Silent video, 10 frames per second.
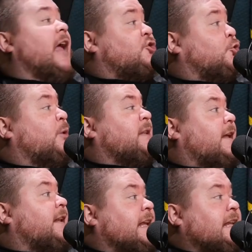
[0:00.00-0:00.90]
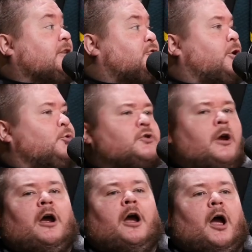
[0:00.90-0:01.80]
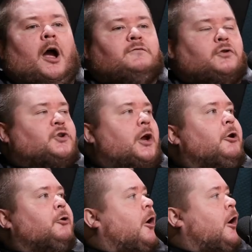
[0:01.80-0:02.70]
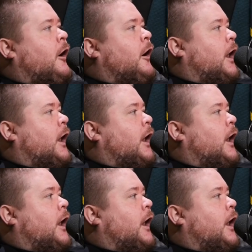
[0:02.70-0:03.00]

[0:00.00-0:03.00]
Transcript: and do you know what he did? He literally goes, I've just signed out there.